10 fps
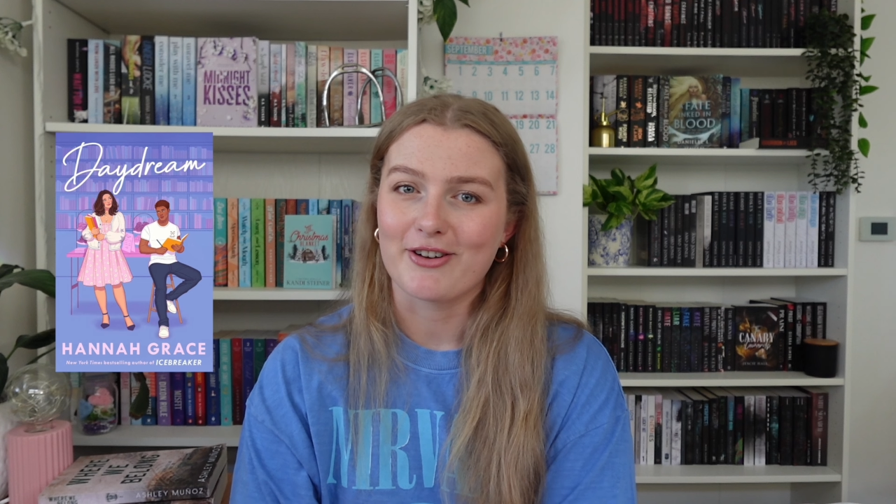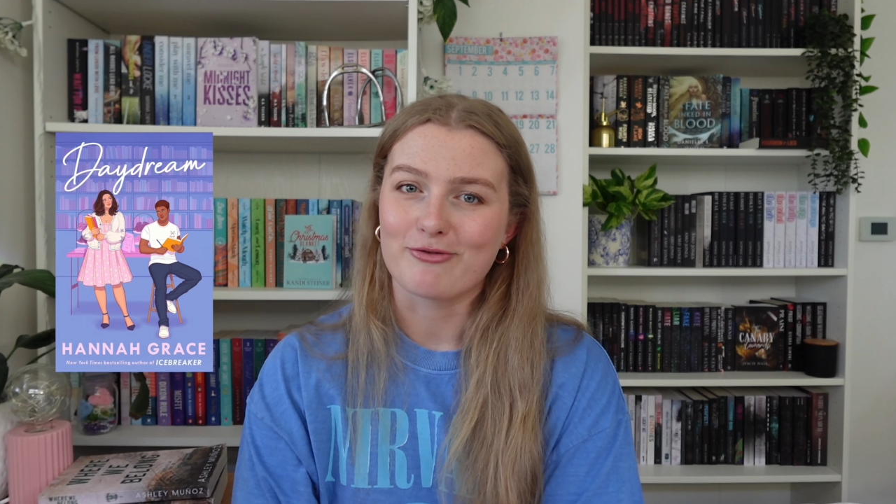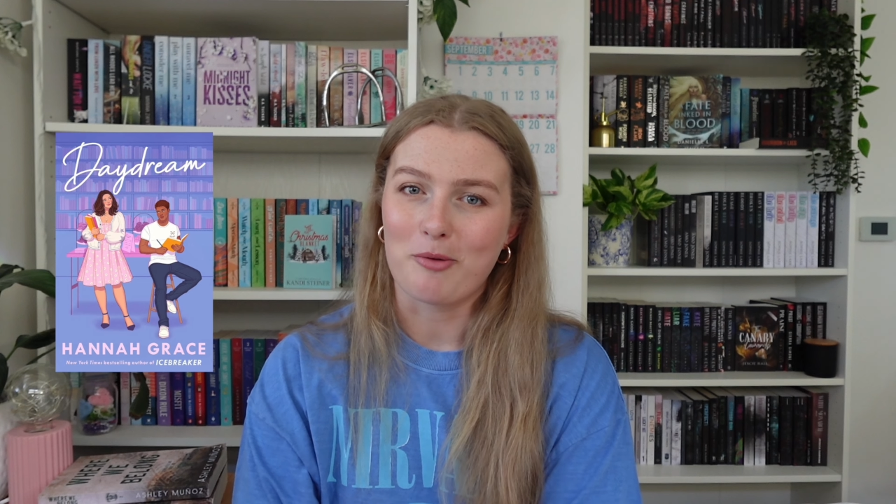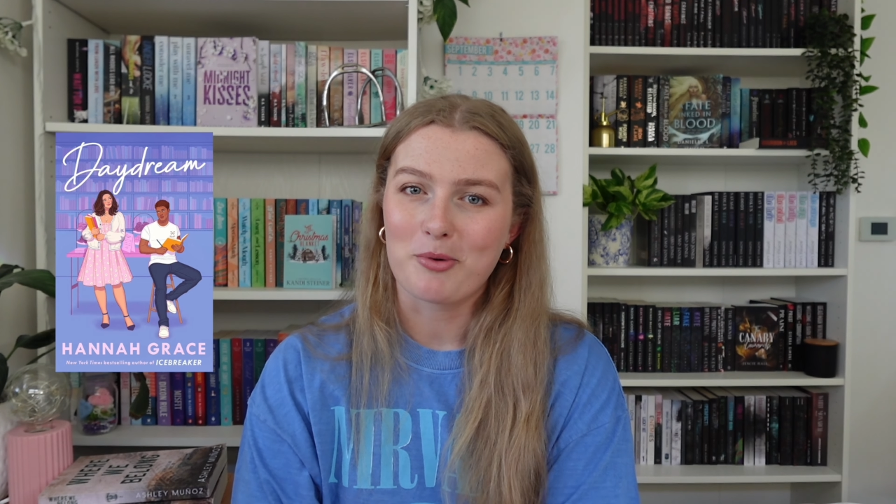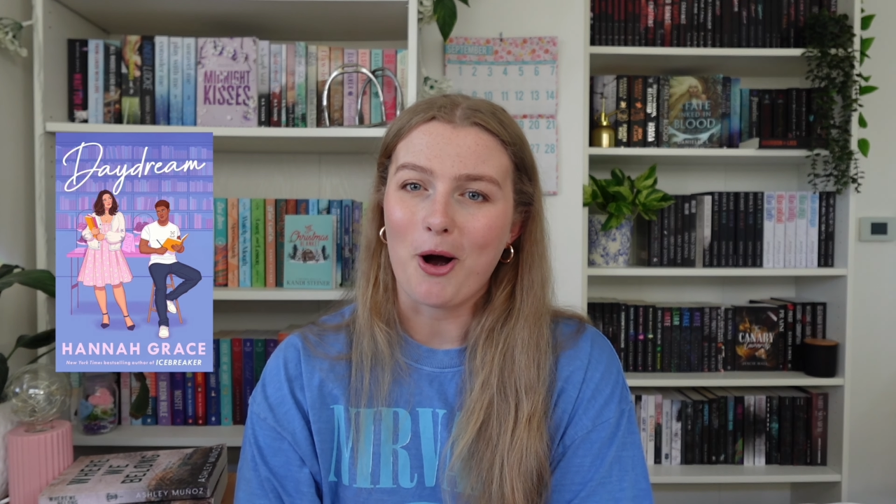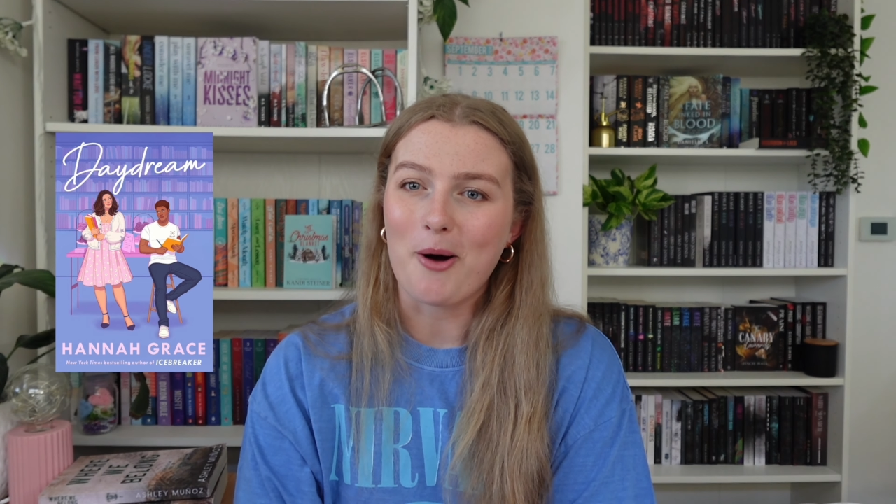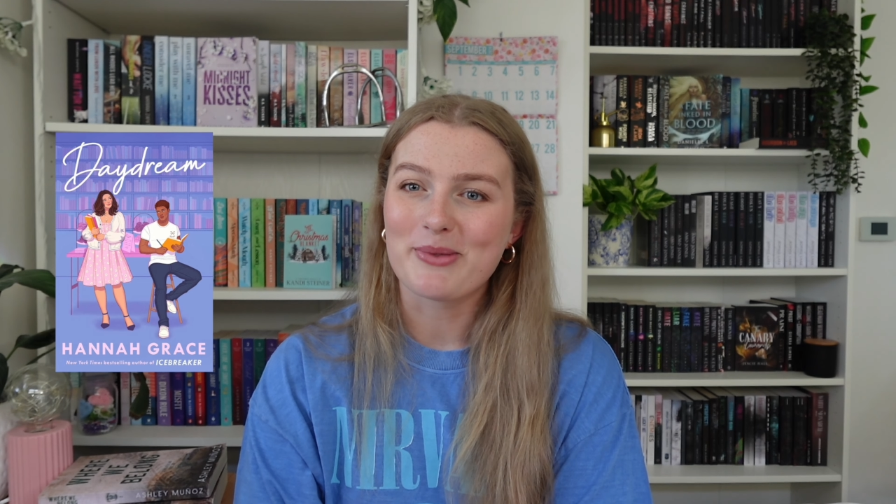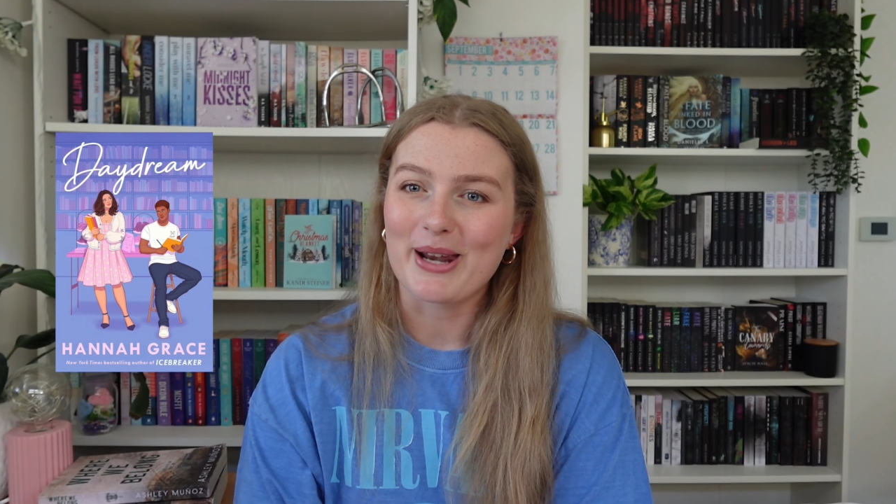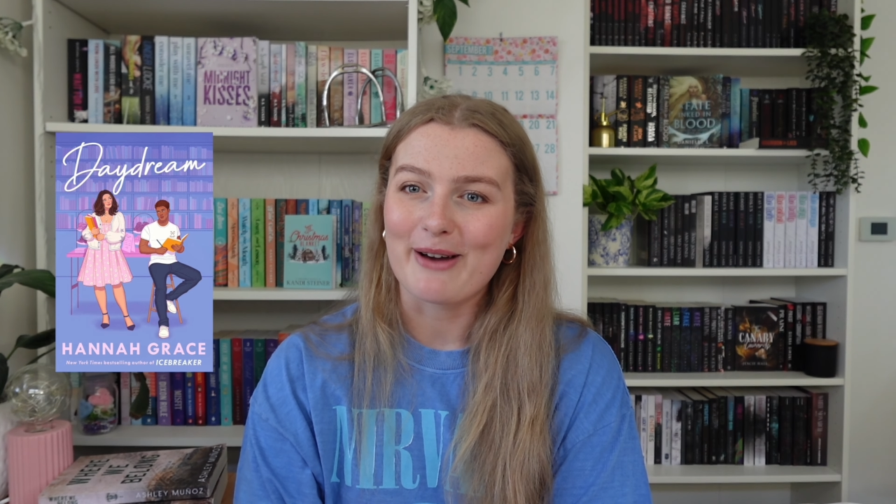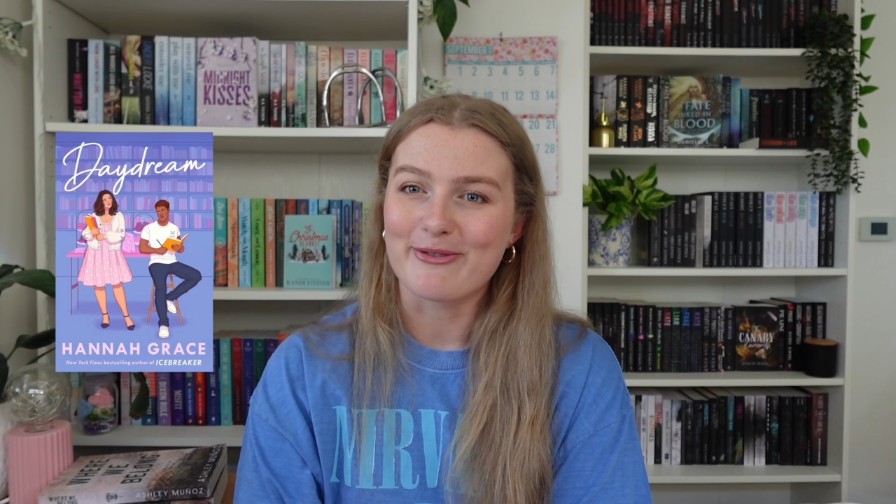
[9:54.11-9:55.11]
rom-com
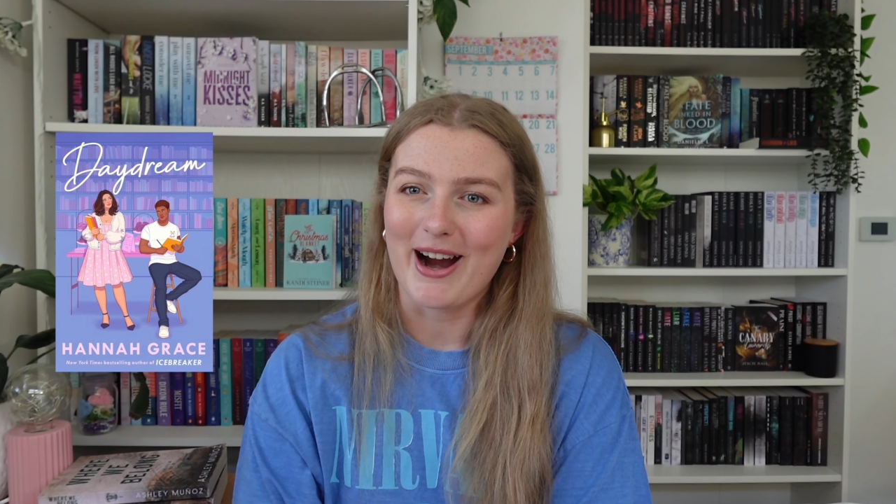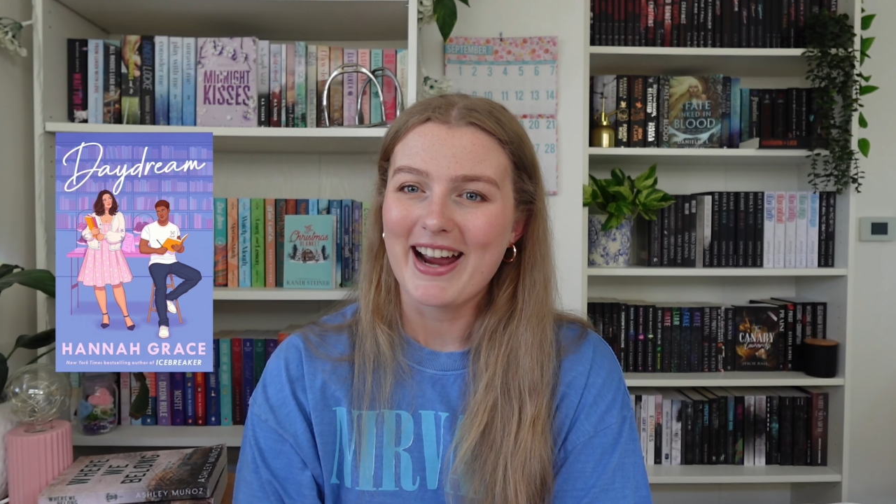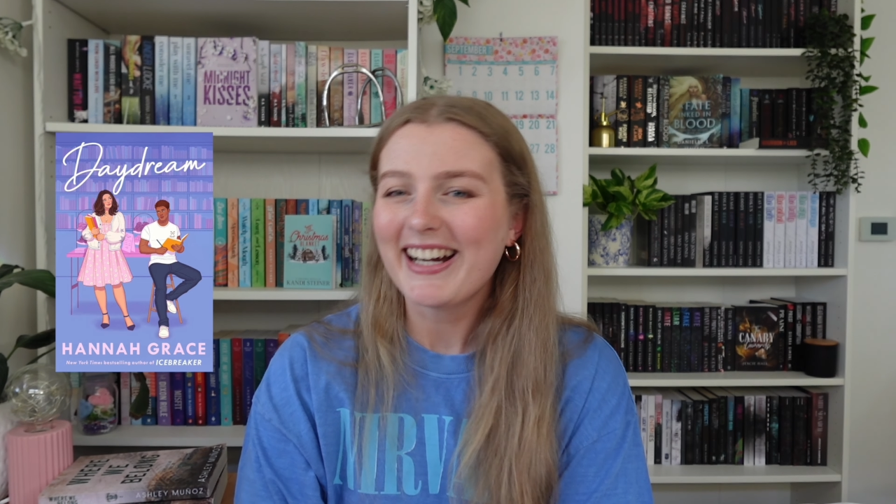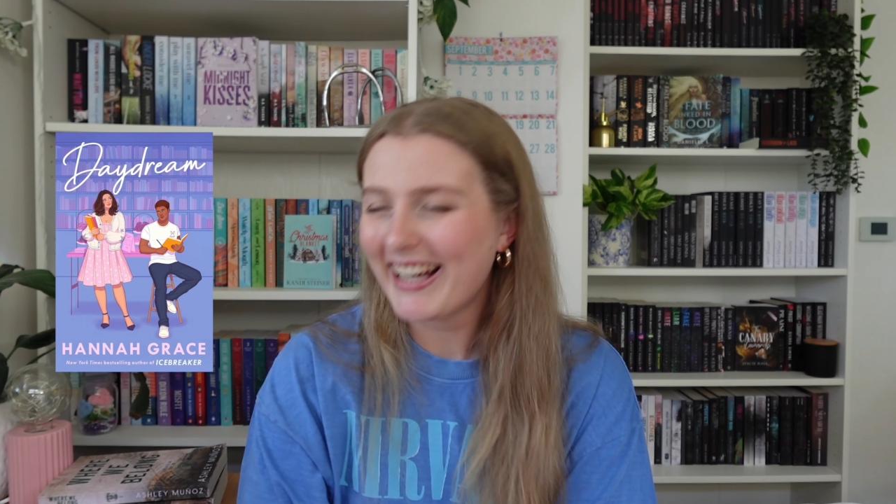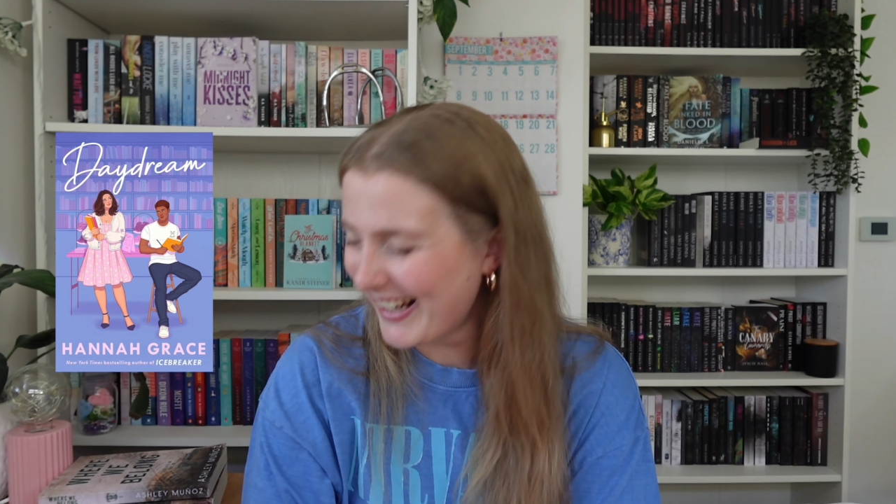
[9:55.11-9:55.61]
that I've read.